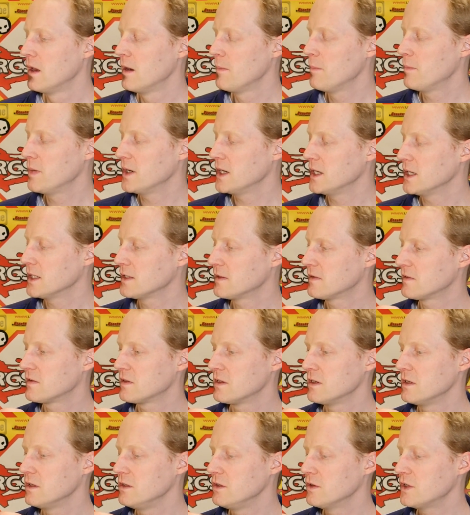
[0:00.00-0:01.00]
But
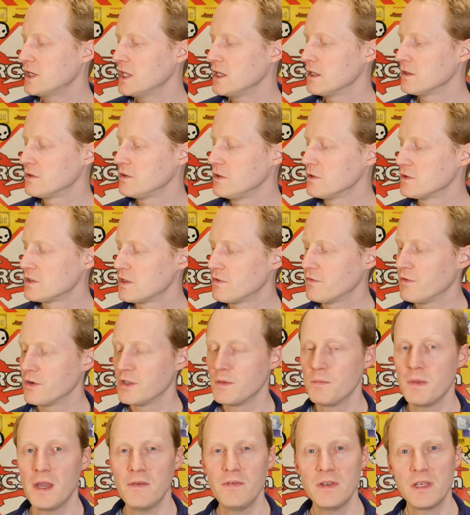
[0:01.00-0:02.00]
you cannot use it for the
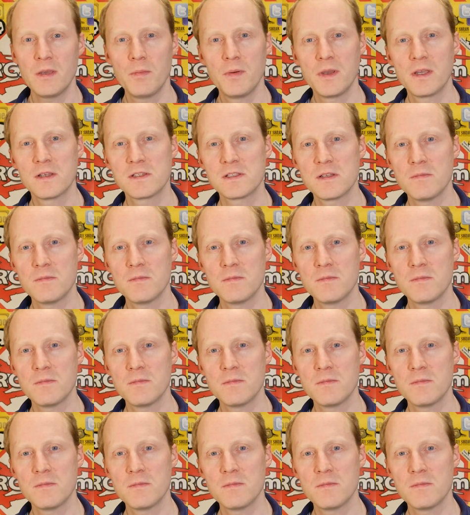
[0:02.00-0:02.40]
Mavic because